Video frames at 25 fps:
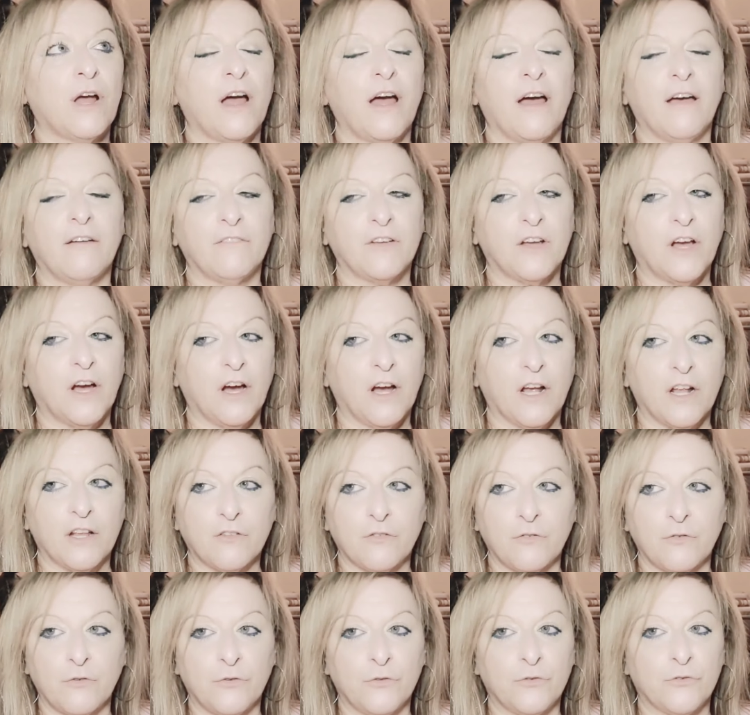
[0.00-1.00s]
I've gone
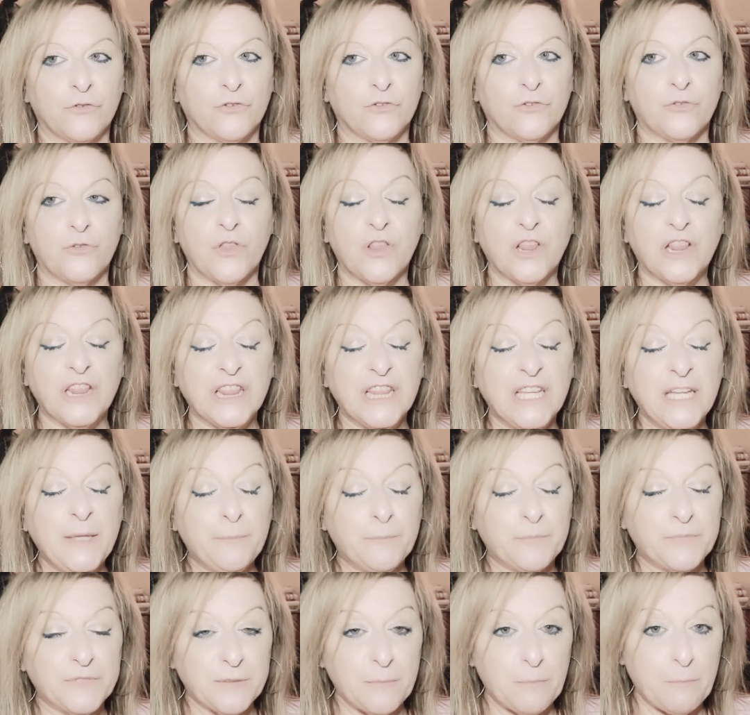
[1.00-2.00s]
through
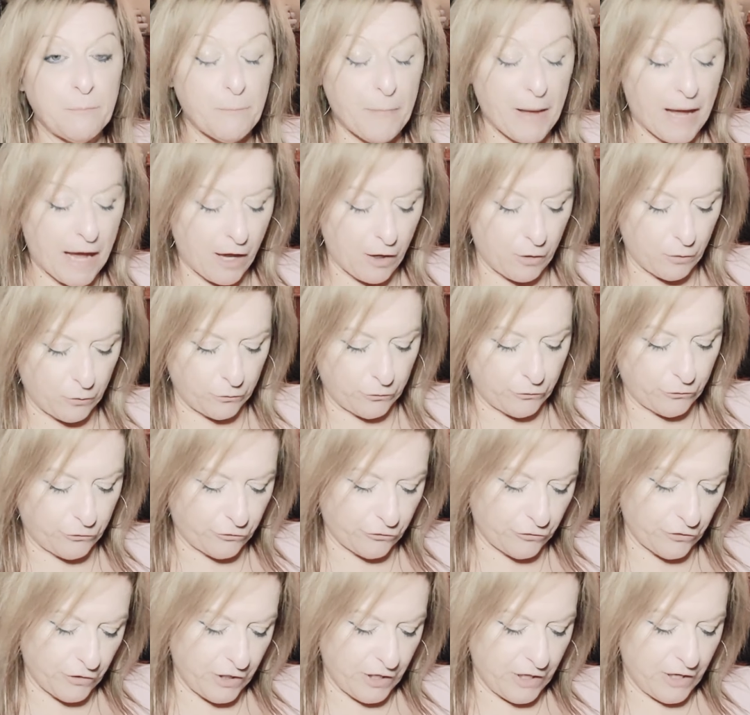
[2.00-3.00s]
leaps and
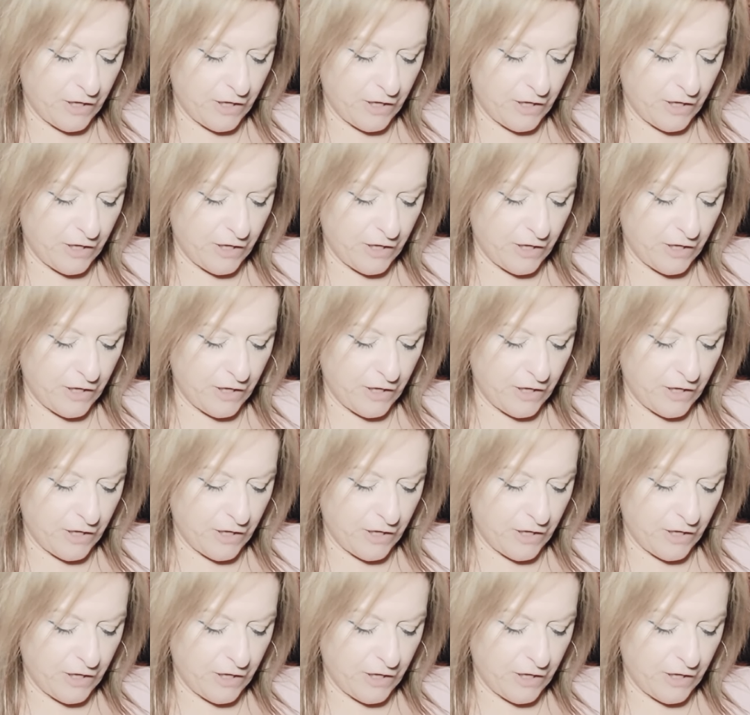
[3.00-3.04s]
bounds